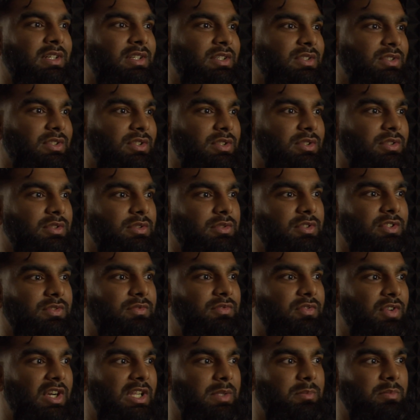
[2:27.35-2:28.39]
So you
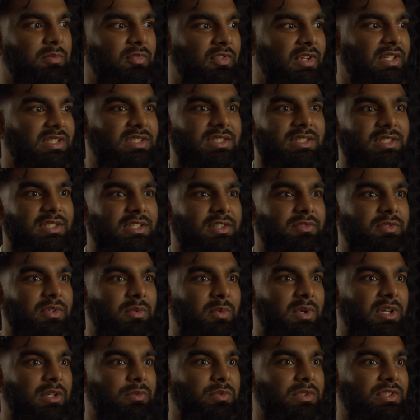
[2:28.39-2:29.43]
frame things in a different
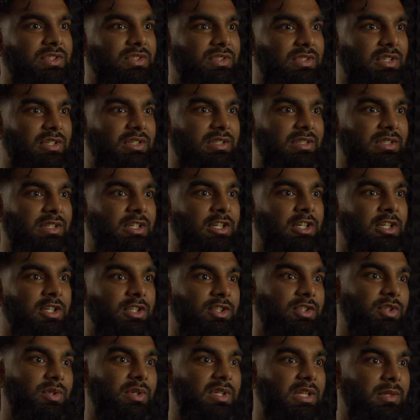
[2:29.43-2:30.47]
way when you start
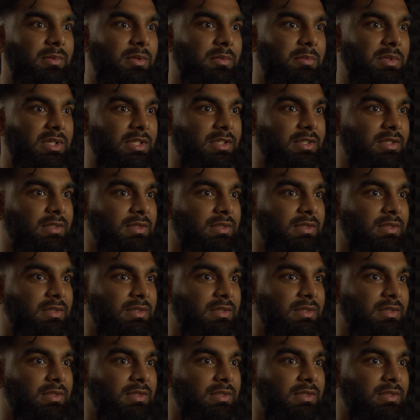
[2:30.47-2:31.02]
doing MMA.